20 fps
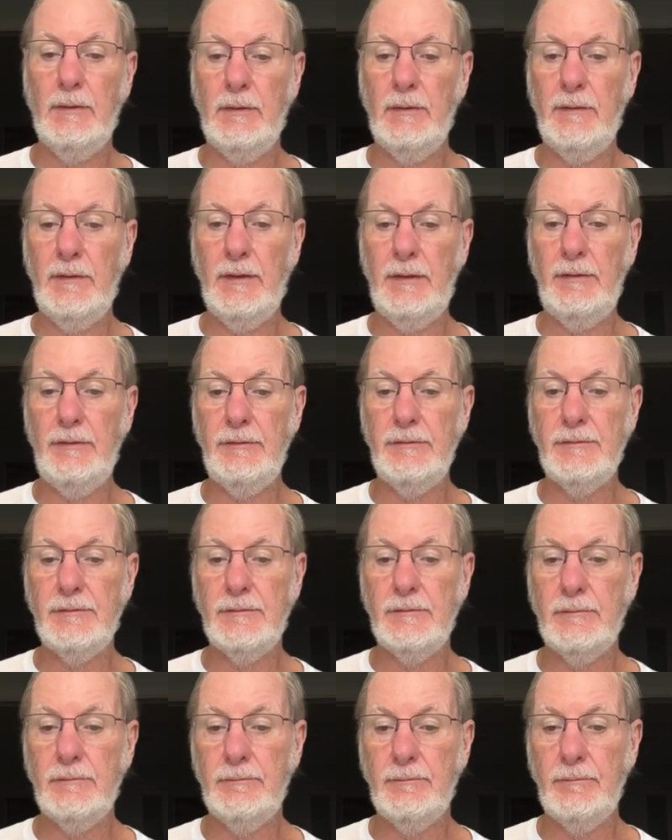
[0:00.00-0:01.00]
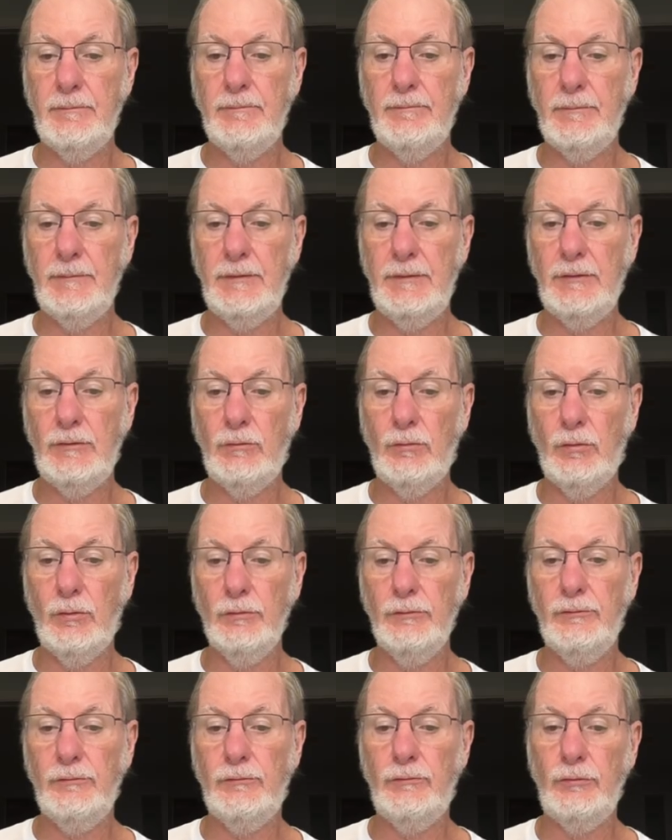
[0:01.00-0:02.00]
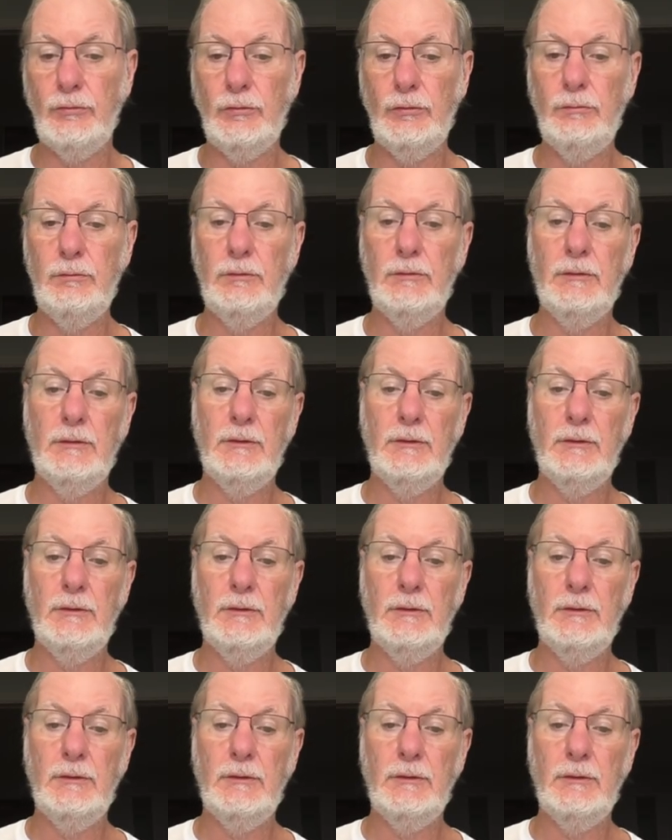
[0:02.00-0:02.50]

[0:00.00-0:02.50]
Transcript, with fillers: that is equals to